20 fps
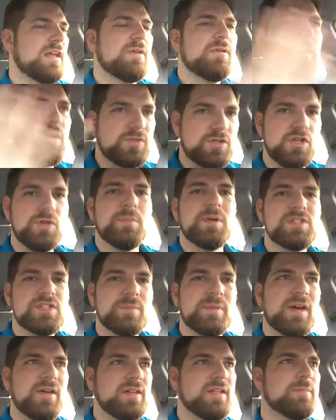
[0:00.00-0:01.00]
know too much
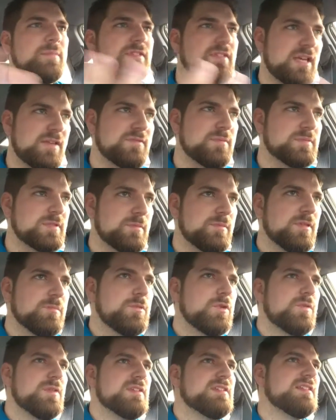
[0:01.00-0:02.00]
about him aside from some of the
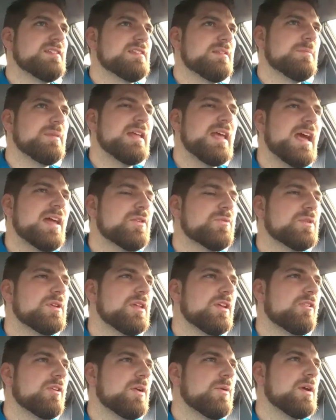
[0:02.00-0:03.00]
movies he's in, but he had a
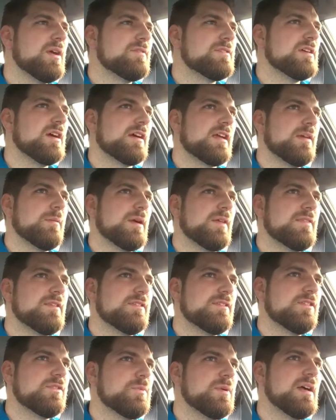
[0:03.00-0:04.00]
really great way of talking about
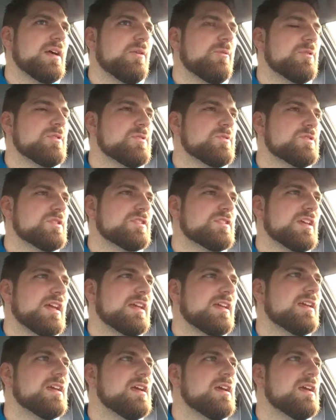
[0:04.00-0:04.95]
this as well, which was just like,